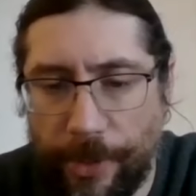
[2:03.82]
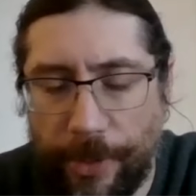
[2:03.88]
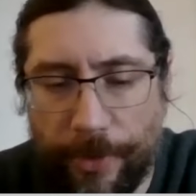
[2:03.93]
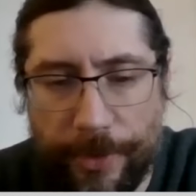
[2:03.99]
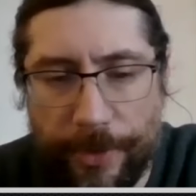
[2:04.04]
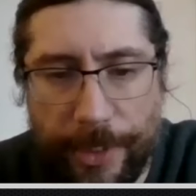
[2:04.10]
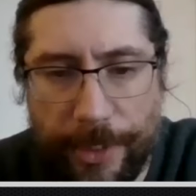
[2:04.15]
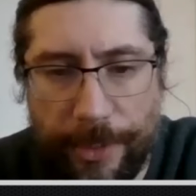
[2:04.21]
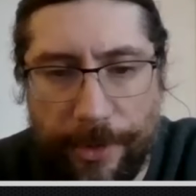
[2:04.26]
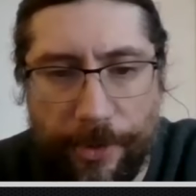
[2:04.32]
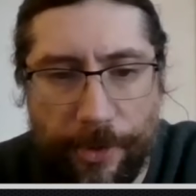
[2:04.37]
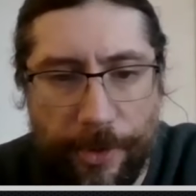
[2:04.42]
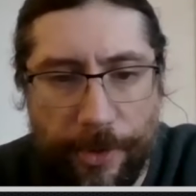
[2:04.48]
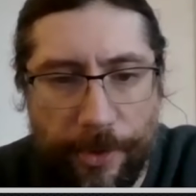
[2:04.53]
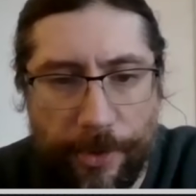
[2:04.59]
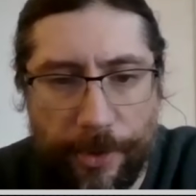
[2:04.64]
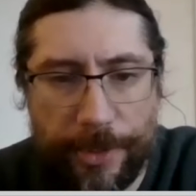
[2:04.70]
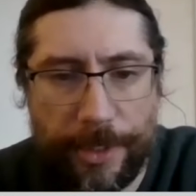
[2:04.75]
ratio
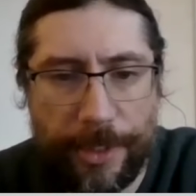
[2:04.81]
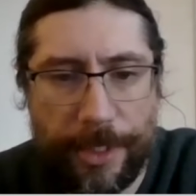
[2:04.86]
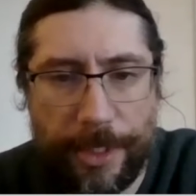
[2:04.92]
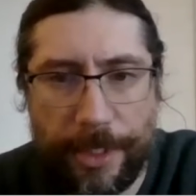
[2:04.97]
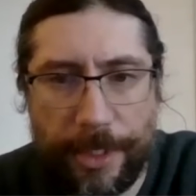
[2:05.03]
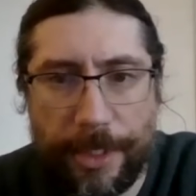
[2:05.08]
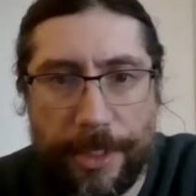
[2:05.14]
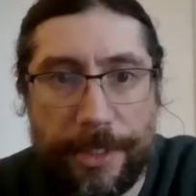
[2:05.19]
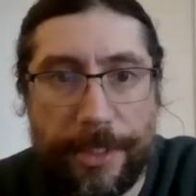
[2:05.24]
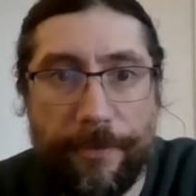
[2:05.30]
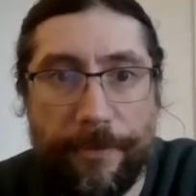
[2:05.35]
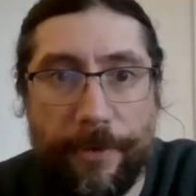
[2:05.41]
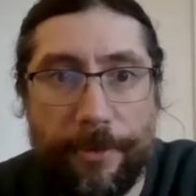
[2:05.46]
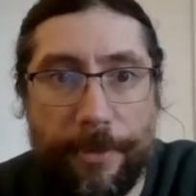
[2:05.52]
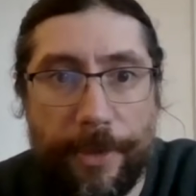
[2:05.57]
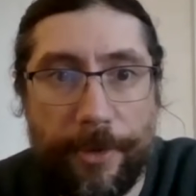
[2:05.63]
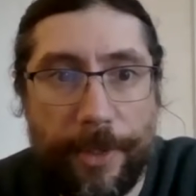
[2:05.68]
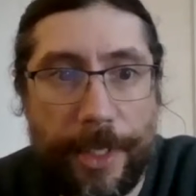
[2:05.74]
signature, just in a
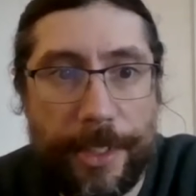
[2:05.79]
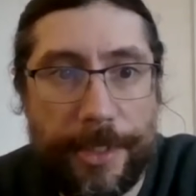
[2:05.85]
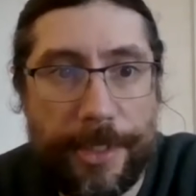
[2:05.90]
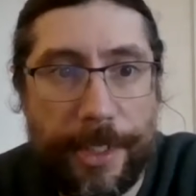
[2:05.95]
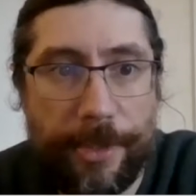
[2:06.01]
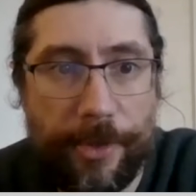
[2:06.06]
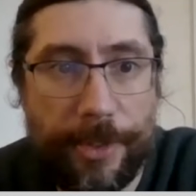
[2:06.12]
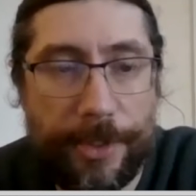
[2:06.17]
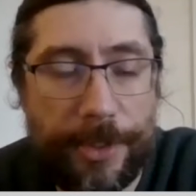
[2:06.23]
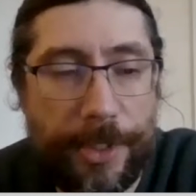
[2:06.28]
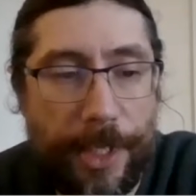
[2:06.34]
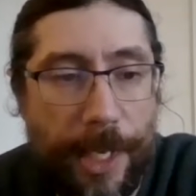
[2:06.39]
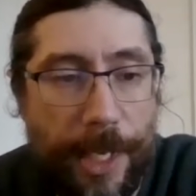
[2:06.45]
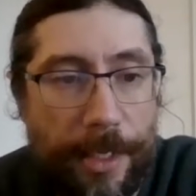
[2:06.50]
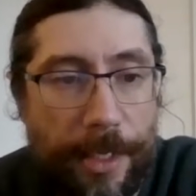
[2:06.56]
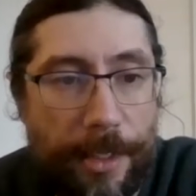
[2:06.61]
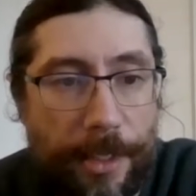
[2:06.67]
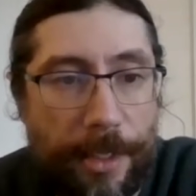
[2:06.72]
different mineralization
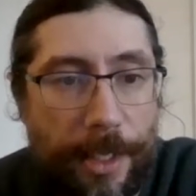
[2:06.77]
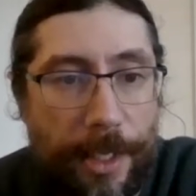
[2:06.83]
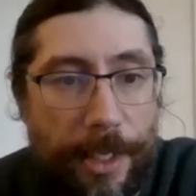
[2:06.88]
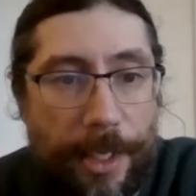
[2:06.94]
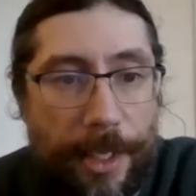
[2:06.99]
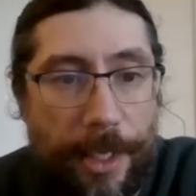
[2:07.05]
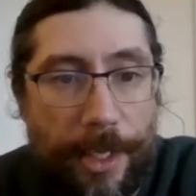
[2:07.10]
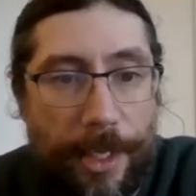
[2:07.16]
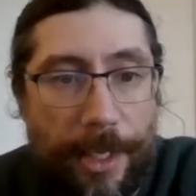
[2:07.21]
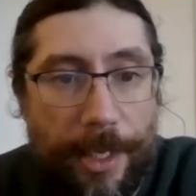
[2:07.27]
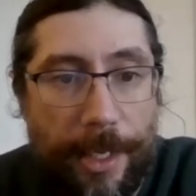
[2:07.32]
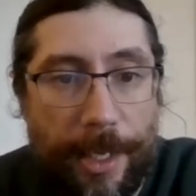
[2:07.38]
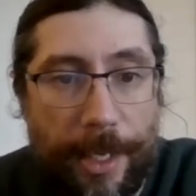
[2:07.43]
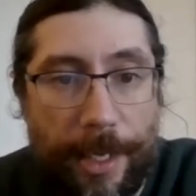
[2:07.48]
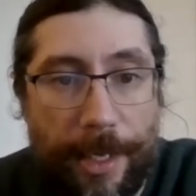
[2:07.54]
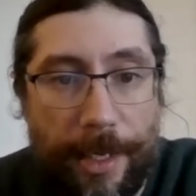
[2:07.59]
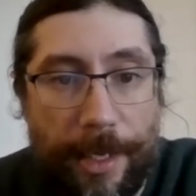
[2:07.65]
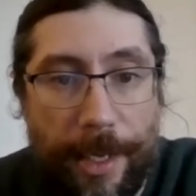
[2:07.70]
style.
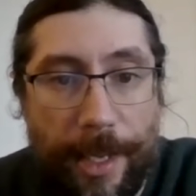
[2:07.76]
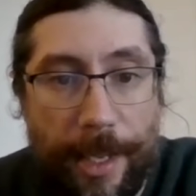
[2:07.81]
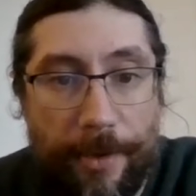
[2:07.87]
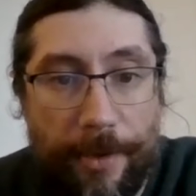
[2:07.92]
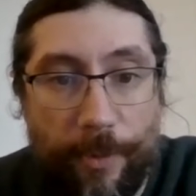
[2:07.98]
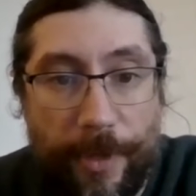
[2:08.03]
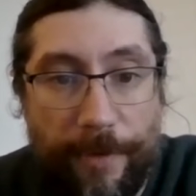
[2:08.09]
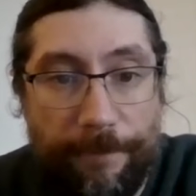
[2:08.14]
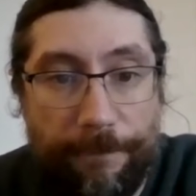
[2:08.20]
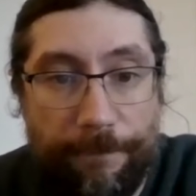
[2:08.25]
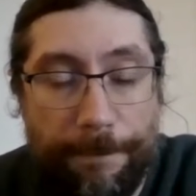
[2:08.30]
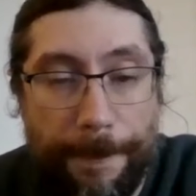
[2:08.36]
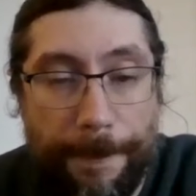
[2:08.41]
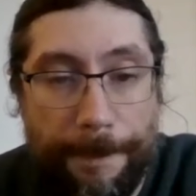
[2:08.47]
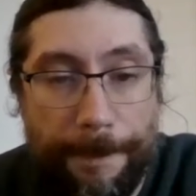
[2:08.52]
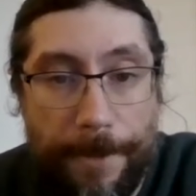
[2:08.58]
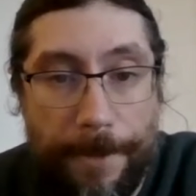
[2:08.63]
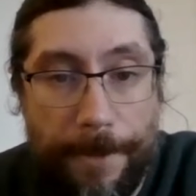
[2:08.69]
And we've,
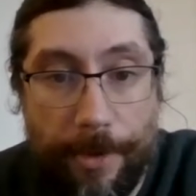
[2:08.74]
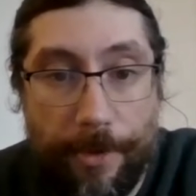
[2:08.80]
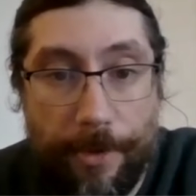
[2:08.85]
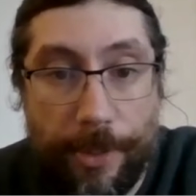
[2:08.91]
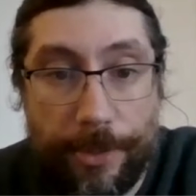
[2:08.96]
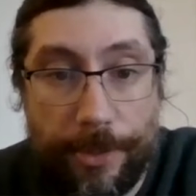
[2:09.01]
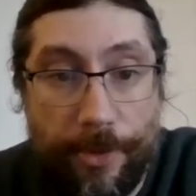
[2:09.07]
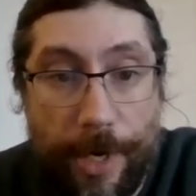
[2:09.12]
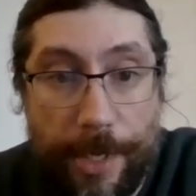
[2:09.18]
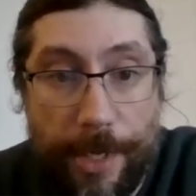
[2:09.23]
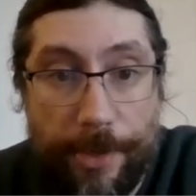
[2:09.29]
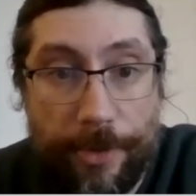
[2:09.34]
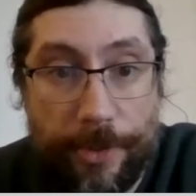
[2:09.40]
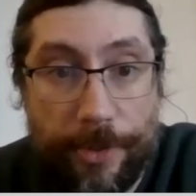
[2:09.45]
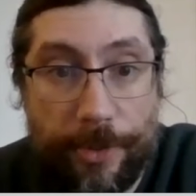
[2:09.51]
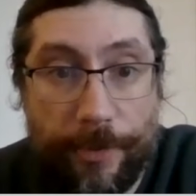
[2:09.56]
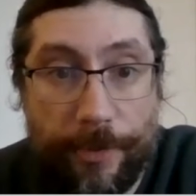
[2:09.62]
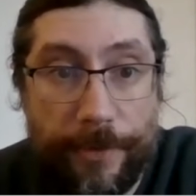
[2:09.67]
just scratched
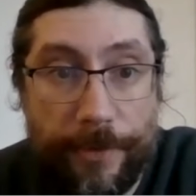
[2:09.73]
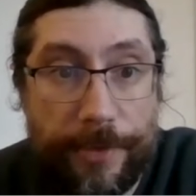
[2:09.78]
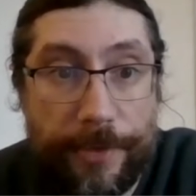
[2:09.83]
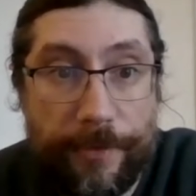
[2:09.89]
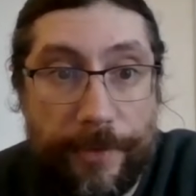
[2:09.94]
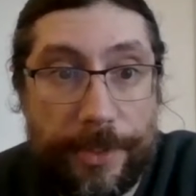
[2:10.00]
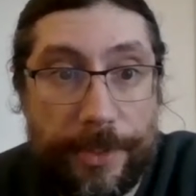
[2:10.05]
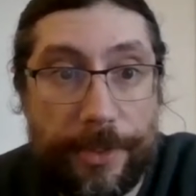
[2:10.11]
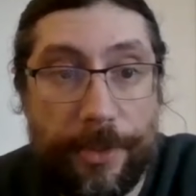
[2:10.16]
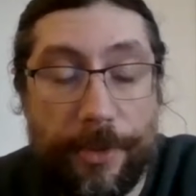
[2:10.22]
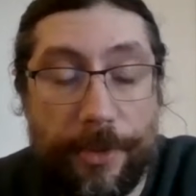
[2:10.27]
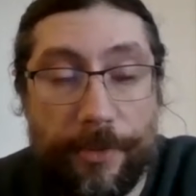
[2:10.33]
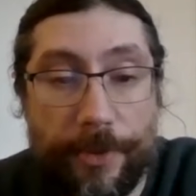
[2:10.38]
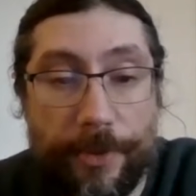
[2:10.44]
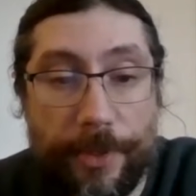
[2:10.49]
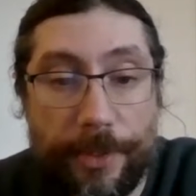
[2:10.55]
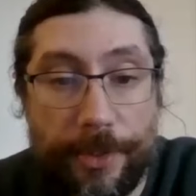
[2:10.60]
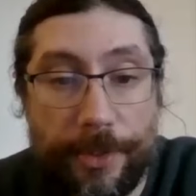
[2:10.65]
the surface of this
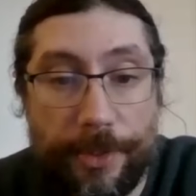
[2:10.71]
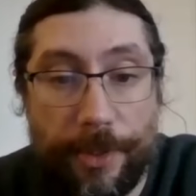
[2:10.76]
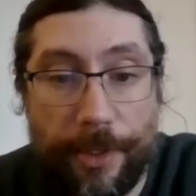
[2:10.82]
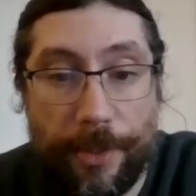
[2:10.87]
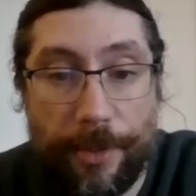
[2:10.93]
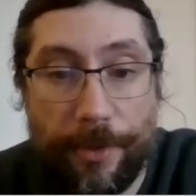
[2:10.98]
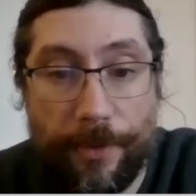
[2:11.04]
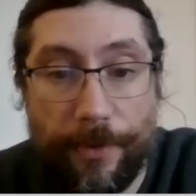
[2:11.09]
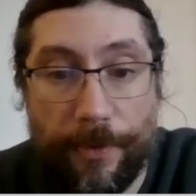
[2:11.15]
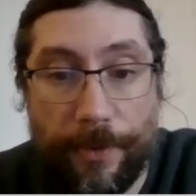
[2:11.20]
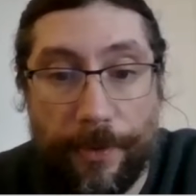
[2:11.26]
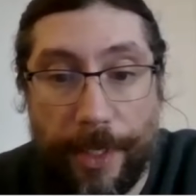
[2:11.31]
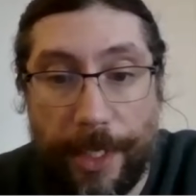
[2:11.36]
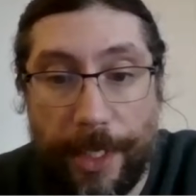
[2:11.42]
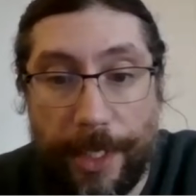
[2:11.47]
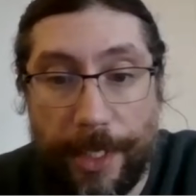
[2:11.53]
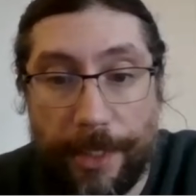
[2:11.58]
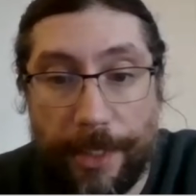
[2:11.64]
zone. So
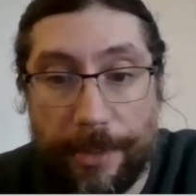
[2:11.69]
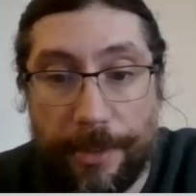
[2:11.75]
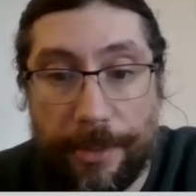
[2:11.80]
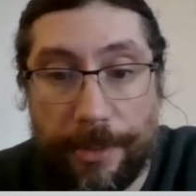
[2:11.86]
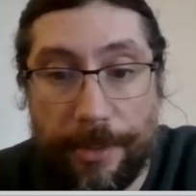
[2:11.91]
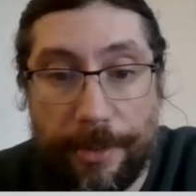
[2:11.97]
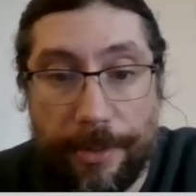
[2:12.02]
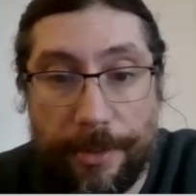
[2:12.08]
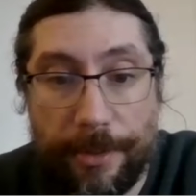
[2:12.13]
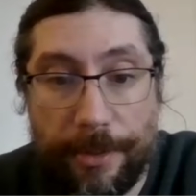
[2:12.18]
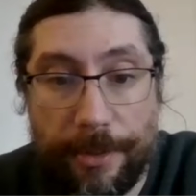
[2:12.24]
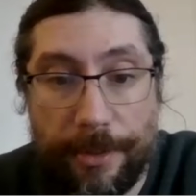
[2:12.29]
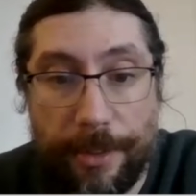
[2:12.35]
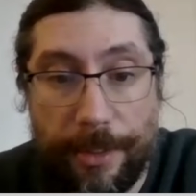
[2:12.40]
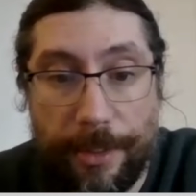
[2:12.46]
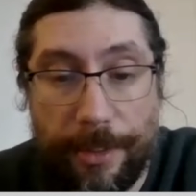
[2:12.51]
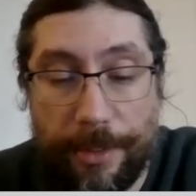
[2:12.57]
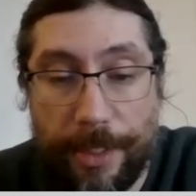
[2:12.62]

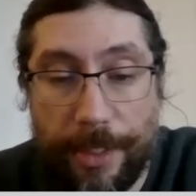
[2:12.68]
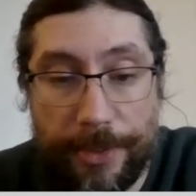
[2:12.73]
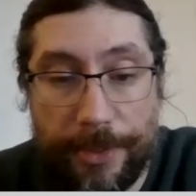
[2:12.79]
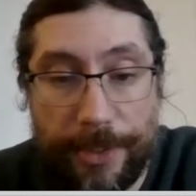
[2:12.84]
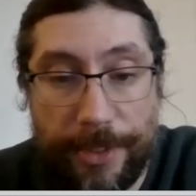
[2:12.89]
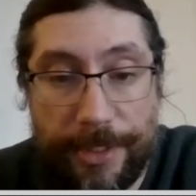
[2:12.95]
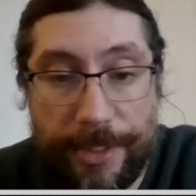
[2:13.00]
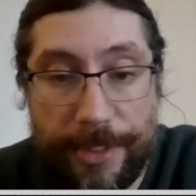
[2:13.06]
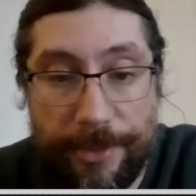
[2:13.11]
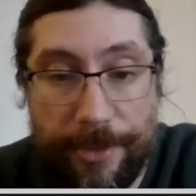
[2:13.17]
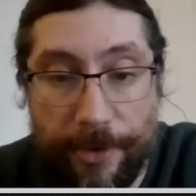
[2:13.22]
there's